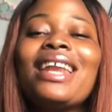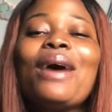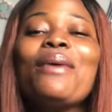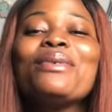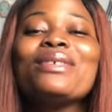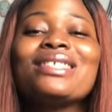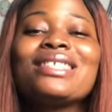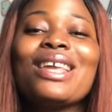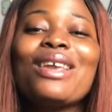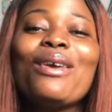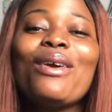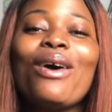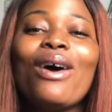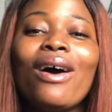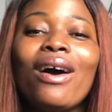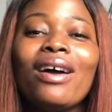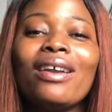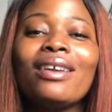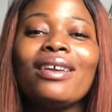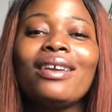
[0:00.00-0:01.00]
And I will see
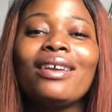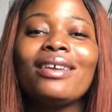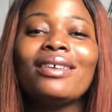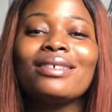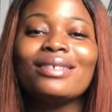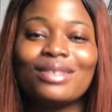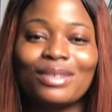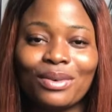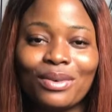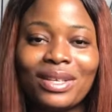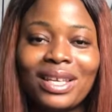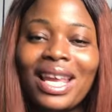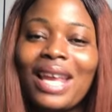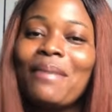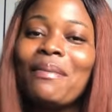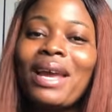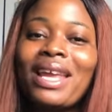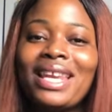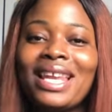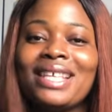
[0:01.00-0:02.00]
you all
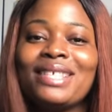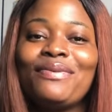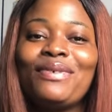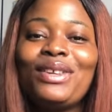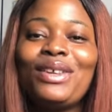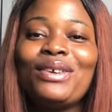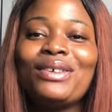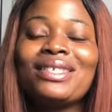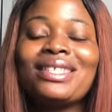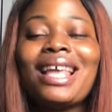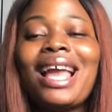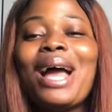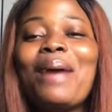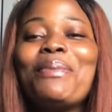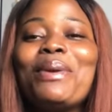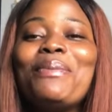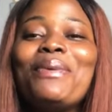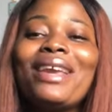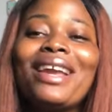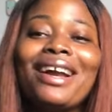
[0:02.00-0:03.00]
soon in my next video.
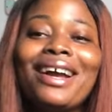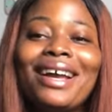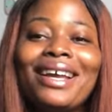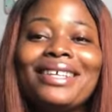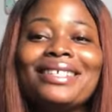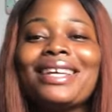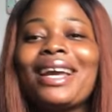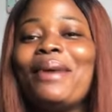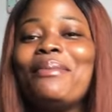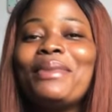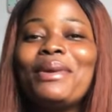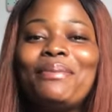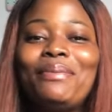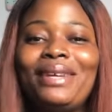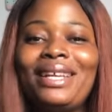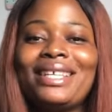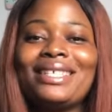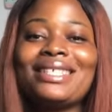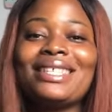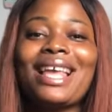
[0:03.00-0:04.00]
Stay happy, be kind, and
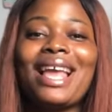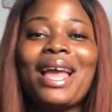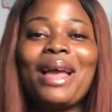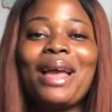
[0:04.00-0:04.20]
be blessed.